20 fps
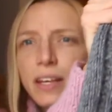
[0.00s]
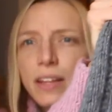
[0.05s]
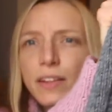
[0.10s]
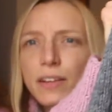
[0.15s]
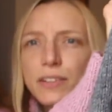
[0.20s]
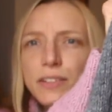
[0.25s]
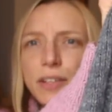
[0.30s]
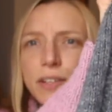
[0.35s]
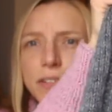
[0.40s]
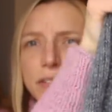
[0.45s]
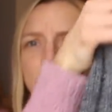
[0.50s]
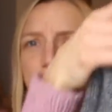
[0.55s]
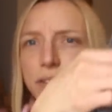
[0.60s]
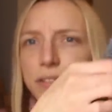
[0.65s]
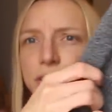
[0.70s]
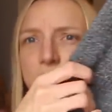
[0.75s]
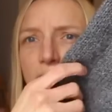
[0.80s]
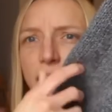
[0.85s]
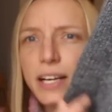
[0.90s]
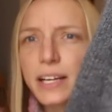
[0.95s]
There's also a
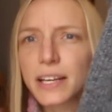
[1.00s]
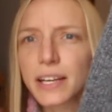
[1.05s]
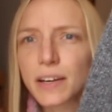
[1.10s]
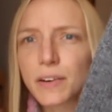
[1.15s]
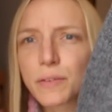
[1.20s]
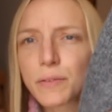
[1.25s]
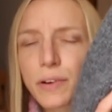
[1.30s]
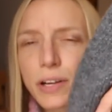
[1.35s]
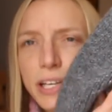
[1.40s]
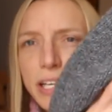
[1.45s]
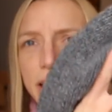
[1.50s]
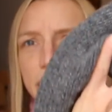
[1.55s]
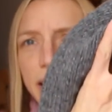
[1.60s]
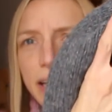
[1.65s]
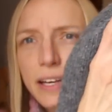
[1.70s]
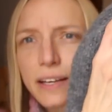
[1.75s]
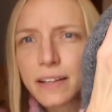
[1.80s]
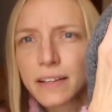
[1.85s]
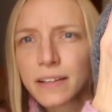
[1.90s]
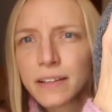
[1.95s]
stockinette
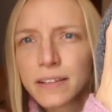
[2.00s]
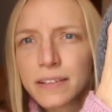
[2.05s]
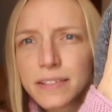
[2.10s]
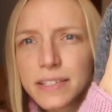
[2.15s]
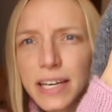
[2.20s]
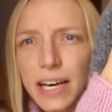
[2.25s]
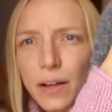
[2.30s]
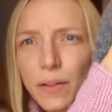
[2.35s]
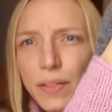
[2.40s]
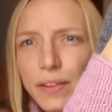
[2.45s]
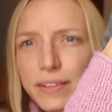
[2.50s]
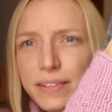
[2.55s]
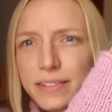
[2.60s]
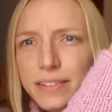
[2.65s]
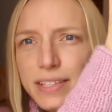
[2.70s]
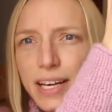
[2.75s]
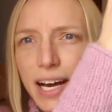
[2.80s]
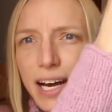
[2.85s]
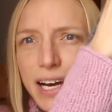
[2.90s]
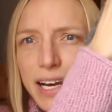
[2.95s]
running down the
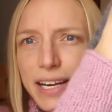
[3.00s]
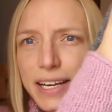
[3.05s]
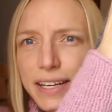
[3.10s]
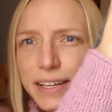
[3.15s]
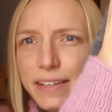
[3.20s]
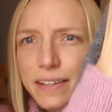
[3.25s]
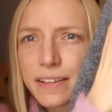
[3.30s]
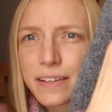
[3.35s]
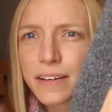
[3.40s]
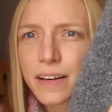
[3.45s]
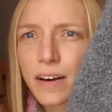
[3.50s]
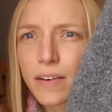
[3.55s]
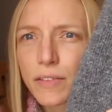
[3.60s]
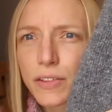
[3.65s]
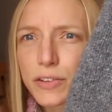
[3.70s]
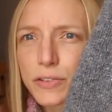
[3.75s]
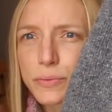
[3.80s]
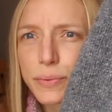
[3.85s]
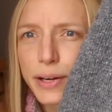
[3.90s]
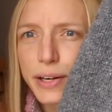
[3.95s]
side of
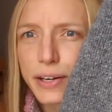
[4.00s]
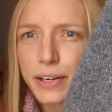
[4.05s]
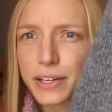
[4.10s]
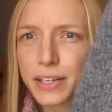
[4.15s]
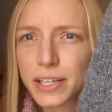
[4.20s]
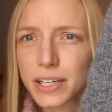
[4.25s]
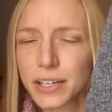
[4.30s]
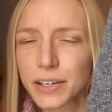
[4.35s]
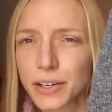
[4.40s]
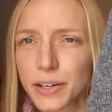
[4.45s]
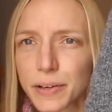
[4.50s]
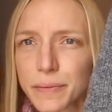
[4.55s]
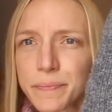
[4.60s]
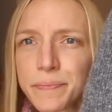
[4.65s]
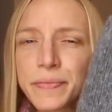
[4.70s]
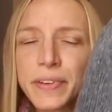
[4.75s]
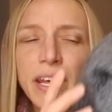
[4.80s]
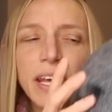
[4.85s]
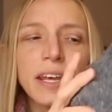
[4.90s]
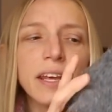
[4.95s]
the sweater here.
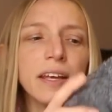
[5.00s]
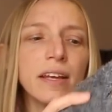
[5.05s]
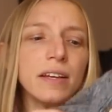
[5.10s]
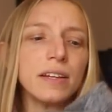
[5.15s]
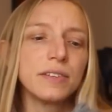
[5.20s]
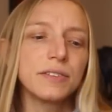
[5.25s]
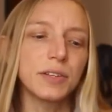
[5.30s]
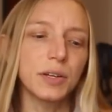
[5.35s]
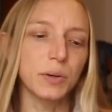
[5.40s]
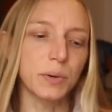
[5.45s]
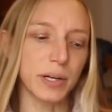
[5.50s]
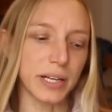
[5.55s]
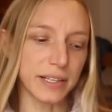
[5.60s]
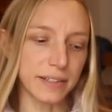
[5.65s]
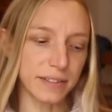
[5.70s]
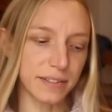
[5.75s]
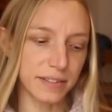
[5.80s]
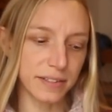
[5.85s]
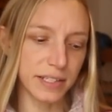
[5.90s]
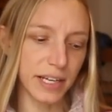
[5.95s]
So
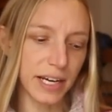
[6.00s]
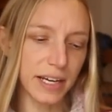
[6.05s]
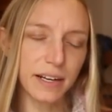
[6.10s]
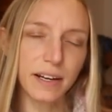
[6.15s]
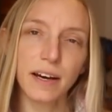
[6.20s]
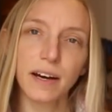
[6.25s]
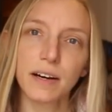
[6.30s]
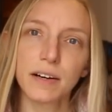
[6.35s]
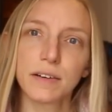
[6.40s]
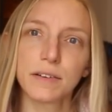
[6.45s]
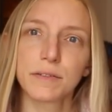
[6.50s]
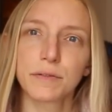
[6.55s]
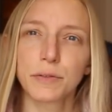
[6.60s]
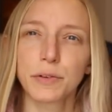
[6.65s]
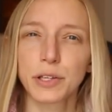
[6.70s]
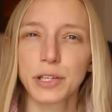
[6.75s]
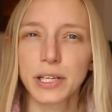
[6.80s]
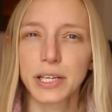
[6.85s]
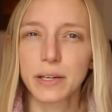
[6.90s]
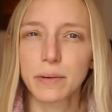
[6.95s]
instead of
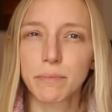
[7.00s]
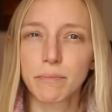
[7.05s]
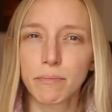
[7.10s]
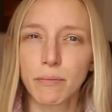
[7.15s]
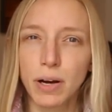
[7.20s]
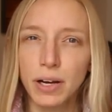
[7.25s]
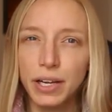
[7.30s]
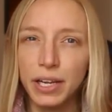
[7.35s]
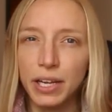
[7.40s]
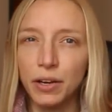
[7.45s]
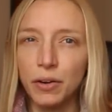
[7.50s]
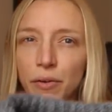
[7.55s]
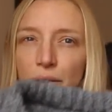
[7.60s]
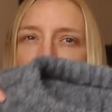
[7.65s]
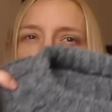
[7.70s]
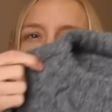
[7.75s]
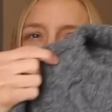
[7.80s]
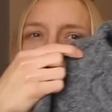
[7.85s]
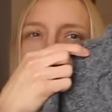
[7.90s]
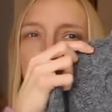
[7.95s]
really mucking
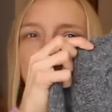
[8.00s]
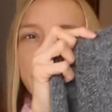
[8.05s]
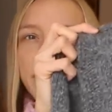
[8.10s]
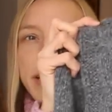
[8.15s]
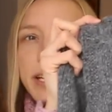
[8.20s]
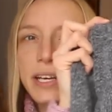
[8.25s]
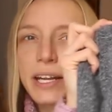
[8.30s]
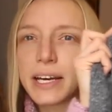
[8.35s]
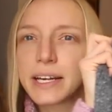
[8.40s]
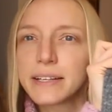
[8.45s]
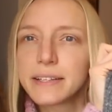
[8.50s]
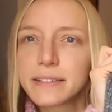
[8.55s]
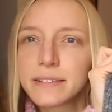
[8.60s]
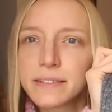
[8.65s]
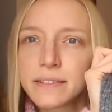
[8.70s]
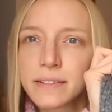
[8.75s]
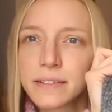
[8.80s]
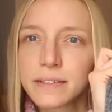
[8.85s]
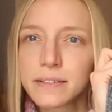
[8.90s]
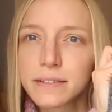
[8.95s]
around with the
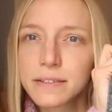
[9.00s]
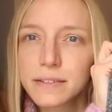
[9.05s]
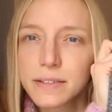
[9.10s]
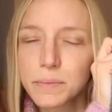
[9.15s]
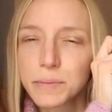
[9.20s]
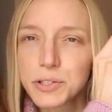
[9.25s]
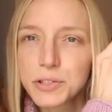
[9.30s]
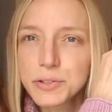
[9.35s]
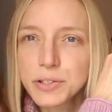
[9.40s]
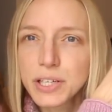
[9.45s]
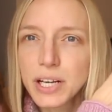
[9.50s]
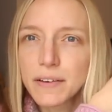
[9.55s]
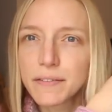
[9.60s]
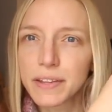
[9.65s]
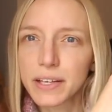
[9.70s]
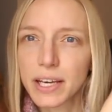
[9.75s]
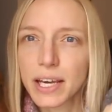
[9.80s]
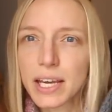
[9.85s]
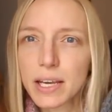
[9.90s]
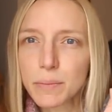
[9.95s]
nice symmetry of
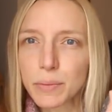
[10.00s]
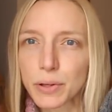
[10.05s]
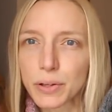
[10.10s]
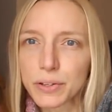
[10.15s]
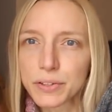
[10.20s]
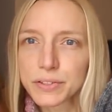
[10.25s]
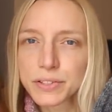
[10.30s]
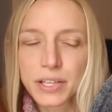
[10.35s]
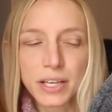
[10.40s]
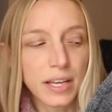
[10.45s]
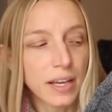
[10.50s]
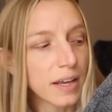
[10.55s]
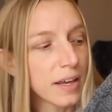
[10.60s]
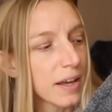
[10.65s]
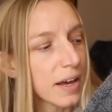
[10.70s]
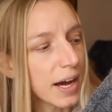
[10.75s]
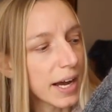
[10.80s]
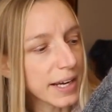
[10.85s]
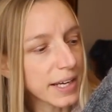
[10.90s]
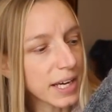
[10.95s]
the cables,
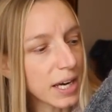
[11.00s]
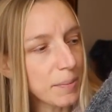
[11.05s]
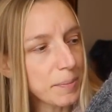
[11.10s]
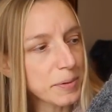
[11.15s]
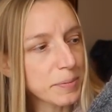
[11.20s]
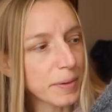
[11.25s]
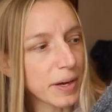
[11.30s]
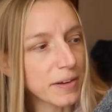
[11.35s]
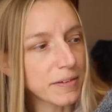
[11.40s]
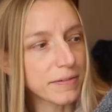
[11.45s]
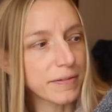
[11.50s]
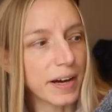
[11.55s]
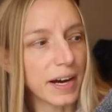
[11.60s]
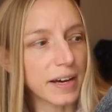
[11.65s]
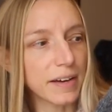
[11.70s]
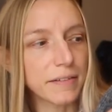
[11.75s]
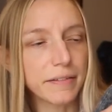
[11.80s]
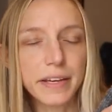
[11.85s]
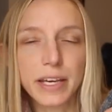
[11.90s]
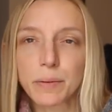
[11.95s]
I kept my
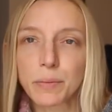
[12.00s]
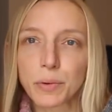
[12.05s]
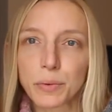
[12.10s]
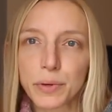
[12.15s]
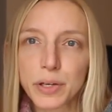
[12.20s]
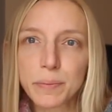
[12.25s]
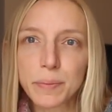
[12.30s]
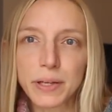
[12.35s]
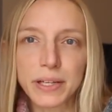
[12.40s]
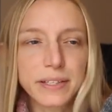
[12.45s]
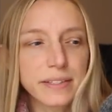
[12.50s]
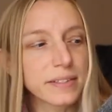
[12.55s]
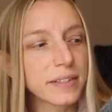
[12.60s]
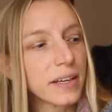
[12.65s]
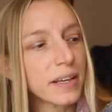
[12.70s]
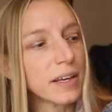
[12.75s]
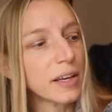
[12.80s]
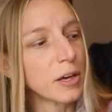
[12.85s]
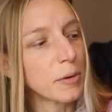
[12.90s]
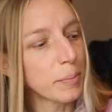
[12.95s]
five cable repeats,
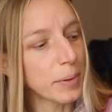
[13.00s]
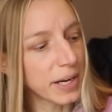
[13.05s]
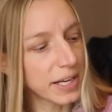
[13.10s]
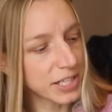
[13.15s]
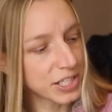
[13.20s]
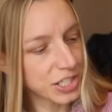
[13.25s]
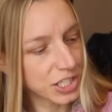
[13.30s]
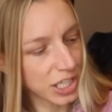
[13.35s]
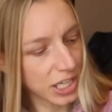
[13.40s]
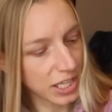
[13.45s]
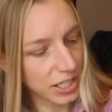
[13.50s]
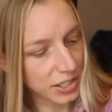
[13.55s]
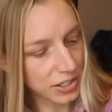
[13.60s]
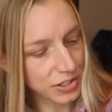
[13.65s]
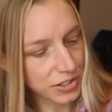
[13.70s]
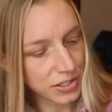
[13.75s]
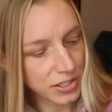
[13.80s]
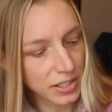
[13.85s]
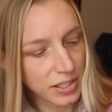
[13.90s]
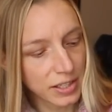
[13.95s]
but I
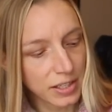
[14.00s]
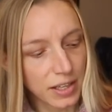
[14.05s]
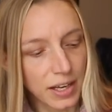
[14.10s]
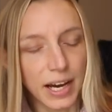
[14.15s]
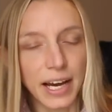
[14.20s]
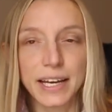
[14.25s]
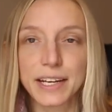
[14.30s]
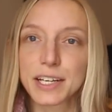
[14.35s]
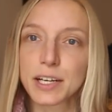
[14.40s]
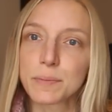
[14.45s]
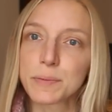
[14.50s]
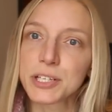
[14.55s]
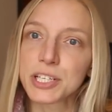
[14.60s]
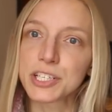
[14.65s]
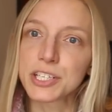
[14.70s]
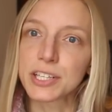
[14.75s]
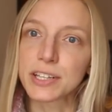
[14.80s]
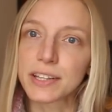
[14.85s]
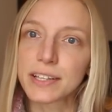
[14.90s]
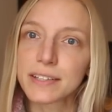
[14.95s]
changed, I ended up
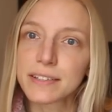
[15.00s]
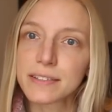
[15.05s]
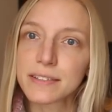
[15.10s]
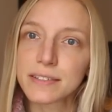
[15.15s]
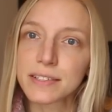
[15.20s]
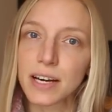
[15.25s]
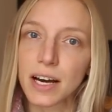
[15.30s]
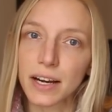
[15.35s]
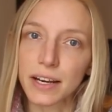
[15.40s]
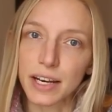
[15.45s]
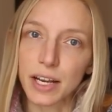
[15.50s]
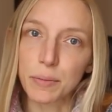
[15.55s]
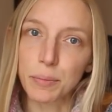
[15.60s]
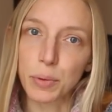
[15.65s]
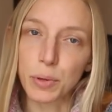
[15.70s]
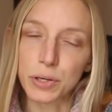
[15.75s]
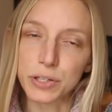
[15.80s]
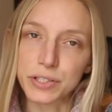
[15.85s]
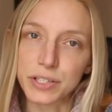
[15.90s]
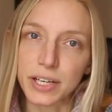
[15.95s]
changing this stockinette
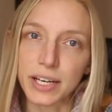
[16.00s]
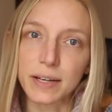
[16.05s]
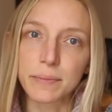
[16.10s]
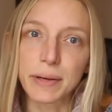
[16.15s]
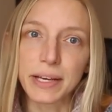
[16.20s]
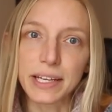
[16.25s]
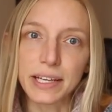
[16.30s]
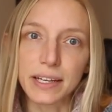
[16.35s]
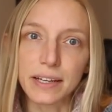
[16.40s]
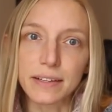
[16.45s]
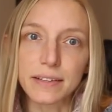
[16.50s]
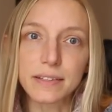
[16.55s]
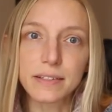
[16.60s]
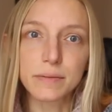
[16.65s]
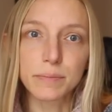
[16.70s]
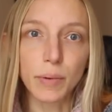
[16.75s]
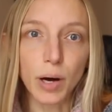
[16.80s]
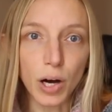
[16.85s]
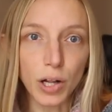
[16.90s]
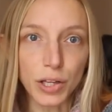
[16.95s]
portion and making it
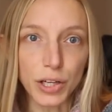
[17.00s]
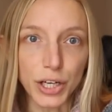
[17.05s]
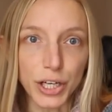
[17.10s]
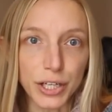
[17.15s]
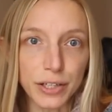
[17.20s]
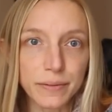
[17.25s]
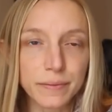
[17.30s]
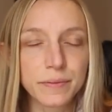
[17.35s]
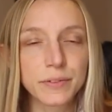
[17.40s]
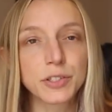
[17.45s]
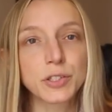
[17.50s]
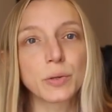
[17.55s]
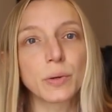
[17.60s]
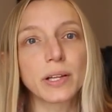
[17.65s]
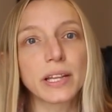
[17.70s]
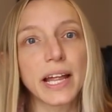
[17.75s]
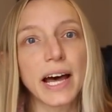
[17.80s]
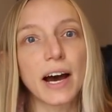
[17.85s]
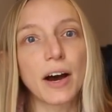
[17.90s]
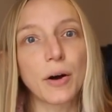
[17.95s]
smaller to
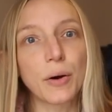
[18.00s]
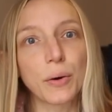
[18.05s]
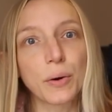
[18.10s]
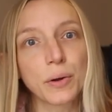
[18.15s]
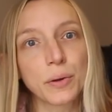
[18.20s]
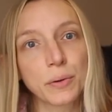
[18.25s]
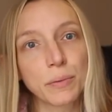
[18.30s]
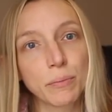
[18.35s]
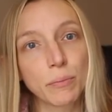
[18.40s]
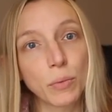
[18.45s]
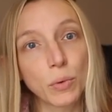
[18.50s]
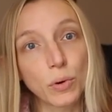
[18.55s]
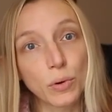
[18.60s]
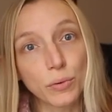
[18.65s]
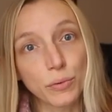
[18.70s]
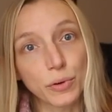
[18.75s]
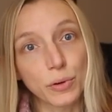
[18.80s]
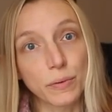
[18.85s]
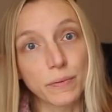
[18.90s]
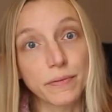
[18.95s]
allow
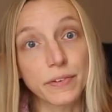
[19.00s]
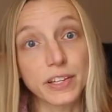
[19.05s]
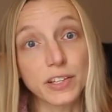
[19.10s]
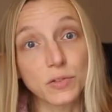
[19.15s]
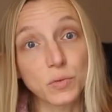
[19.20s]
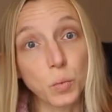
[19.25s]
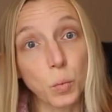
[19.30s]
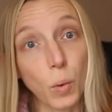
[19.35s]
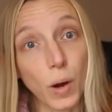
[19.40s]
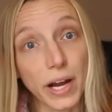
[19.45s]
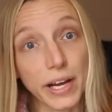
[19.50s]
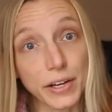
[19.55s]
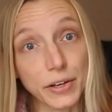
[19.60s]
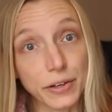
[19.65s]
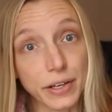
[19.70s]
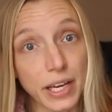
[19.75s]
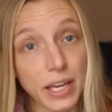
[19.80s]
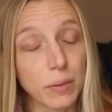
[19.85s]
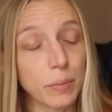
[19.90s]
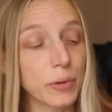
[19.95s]
more room for these
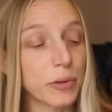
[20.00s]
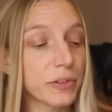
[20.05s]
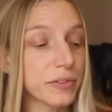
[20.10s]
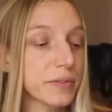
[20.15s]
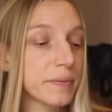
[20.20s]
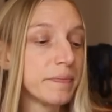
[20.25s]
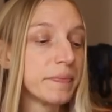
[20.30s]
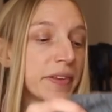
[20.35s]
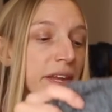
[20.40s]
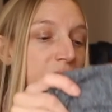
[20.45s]
wider cables.